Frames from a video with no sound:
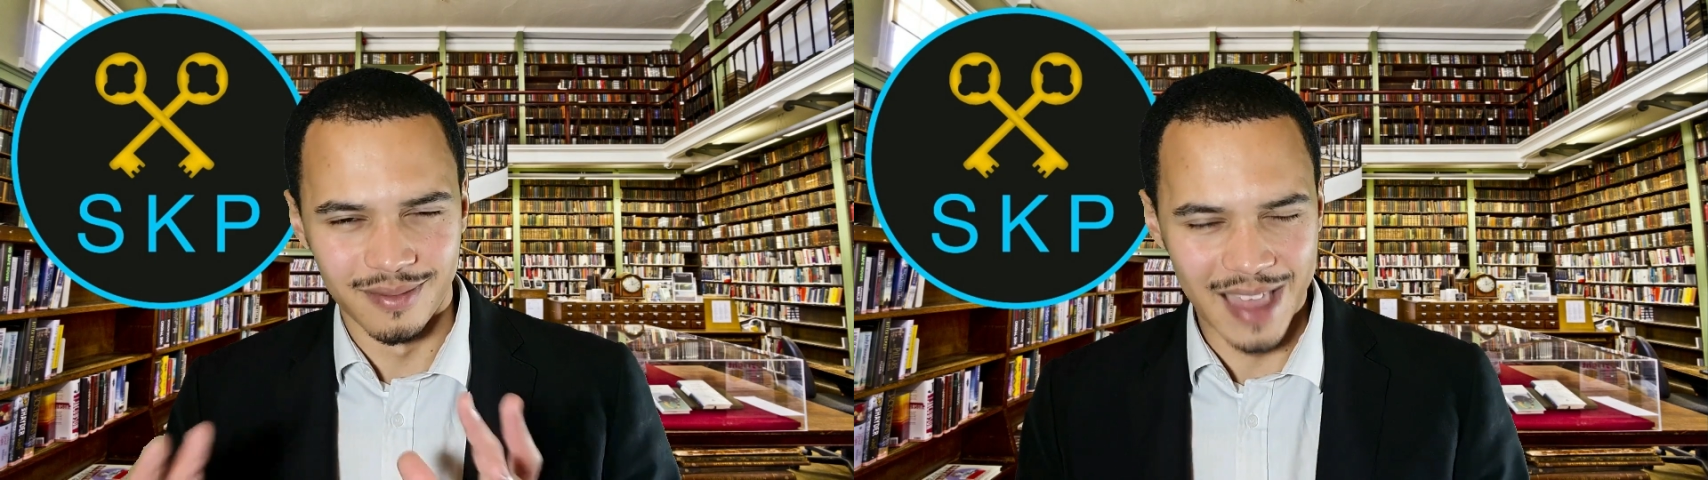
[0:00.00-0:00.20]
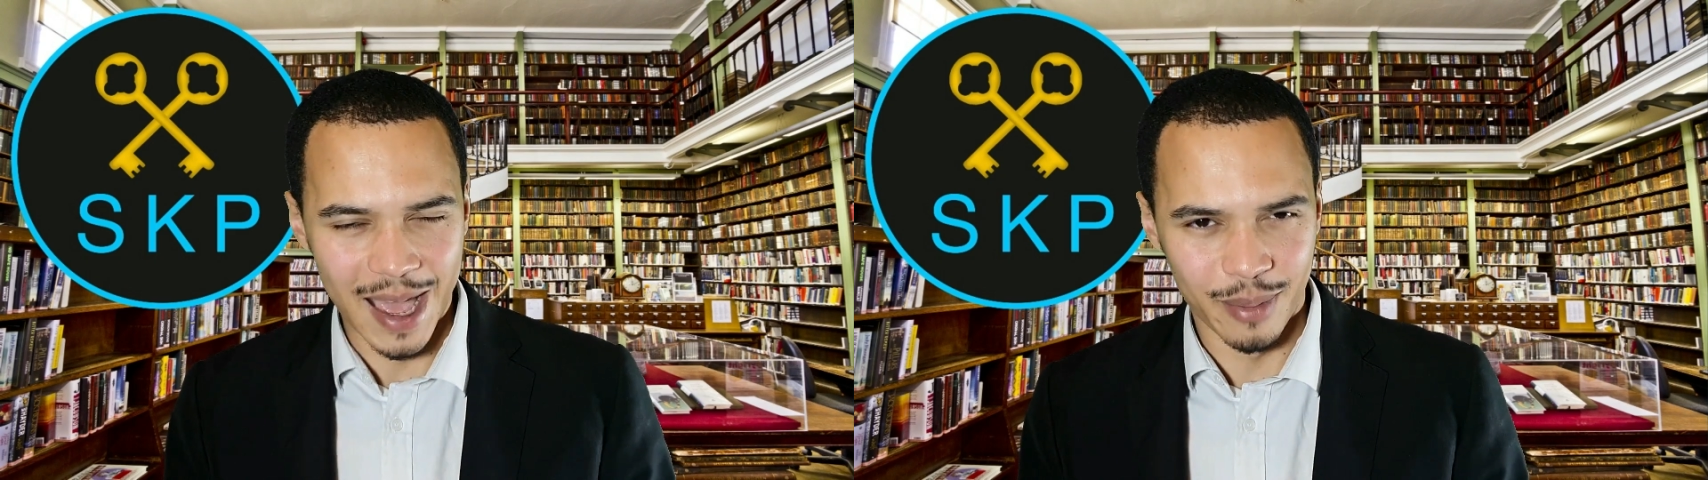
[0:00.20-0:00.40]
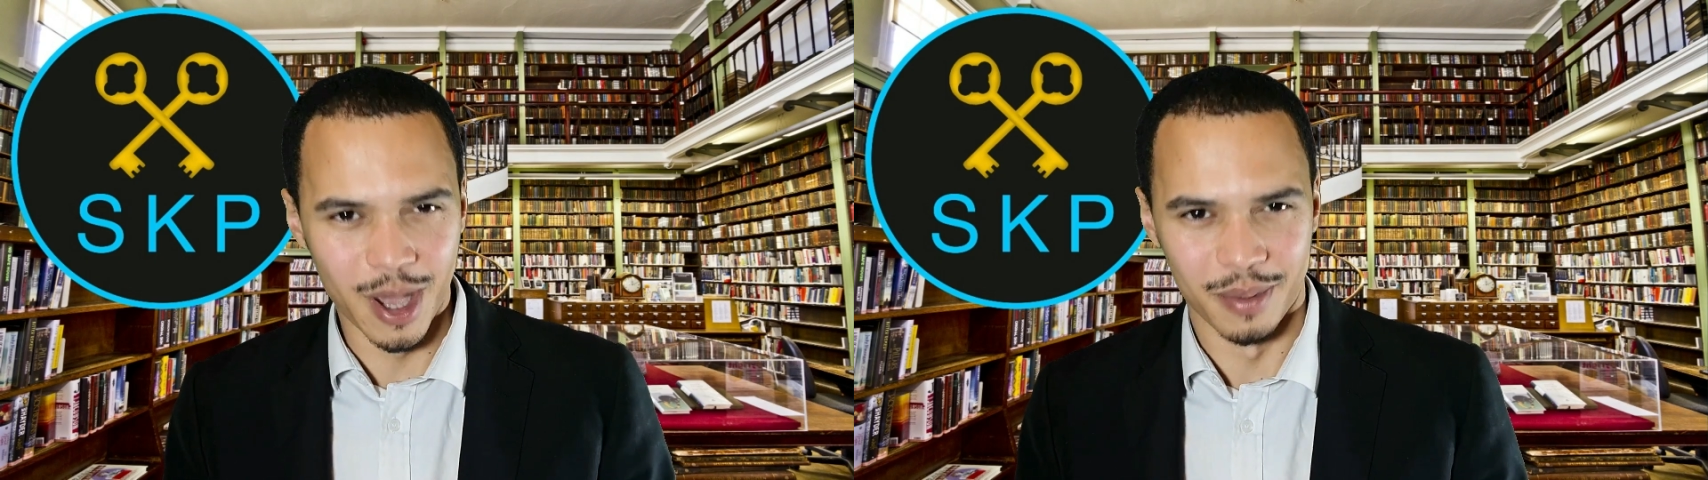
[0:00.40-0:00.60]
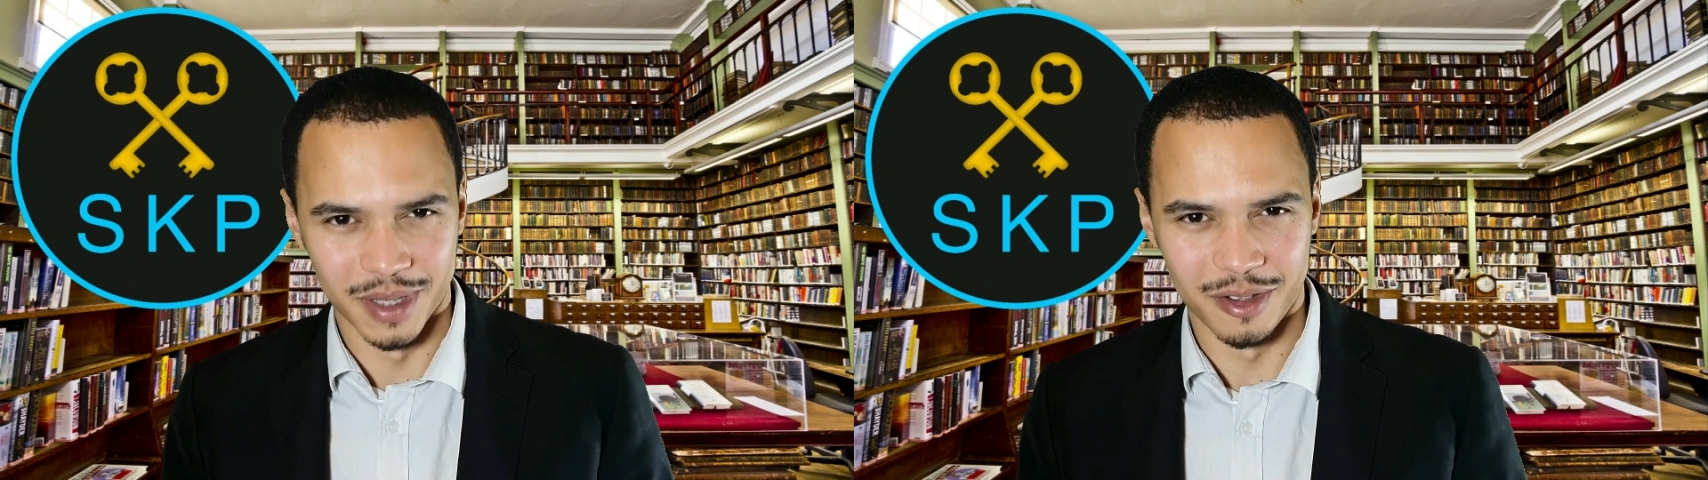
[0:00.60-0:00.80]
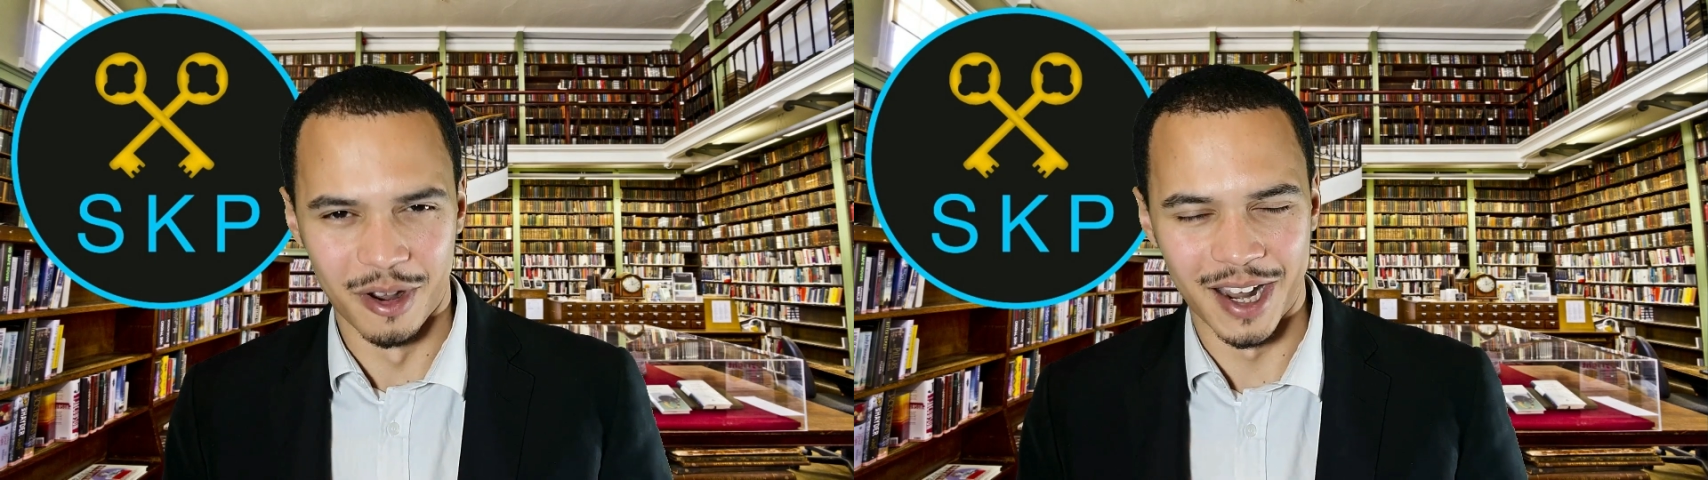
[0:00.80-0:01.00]
that
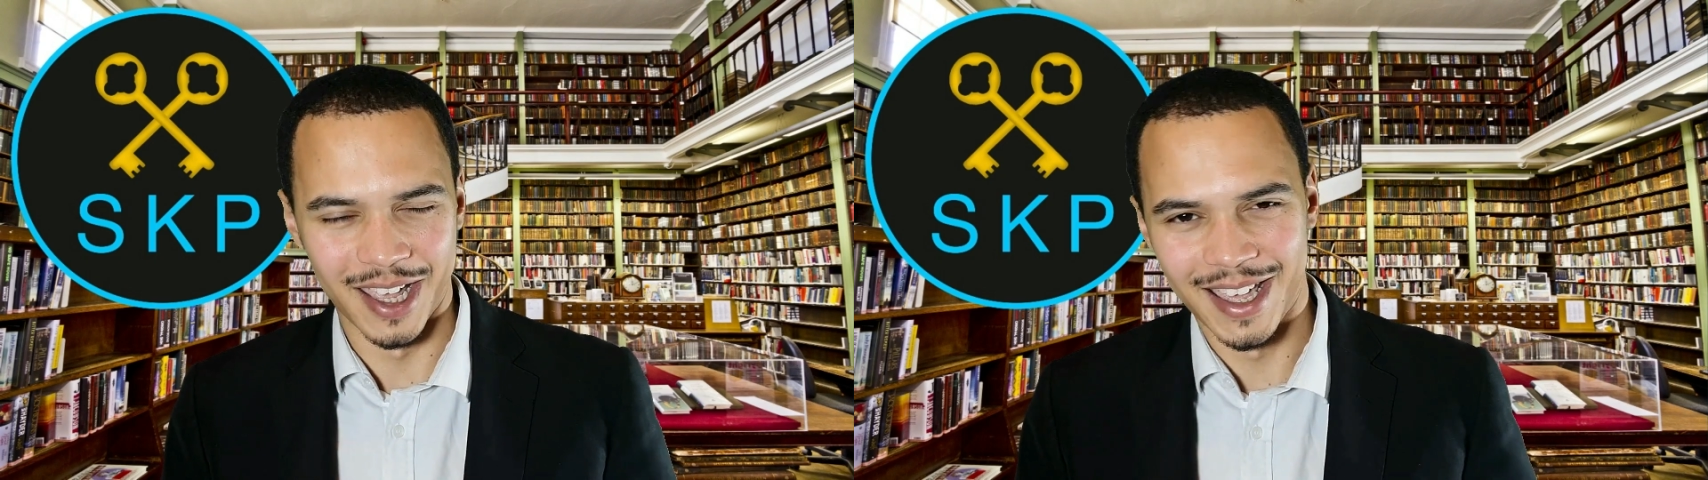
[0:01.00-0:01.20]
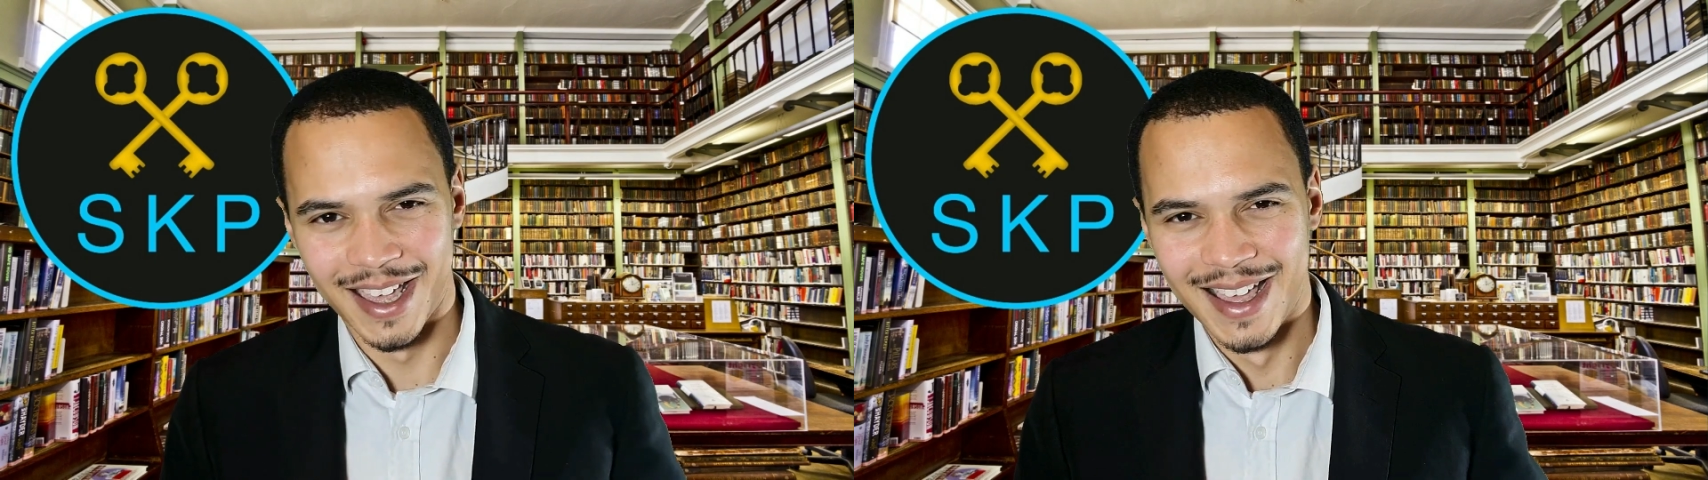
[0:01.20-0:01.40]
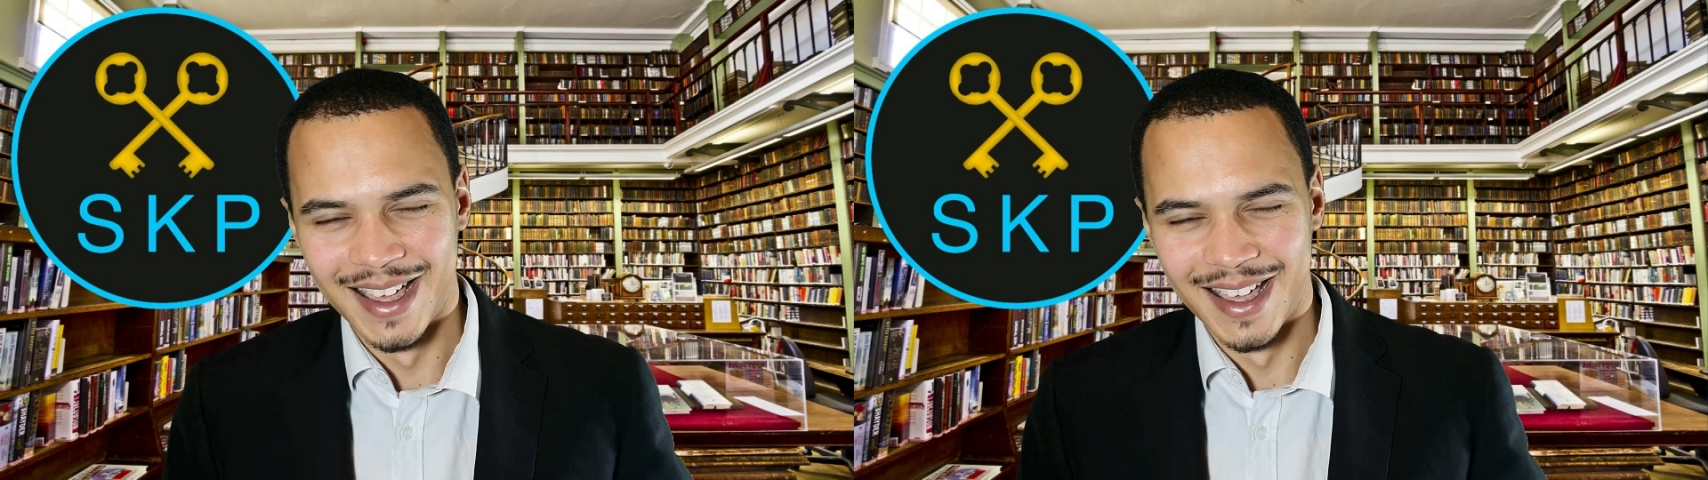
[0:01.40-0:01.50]
purpose, right?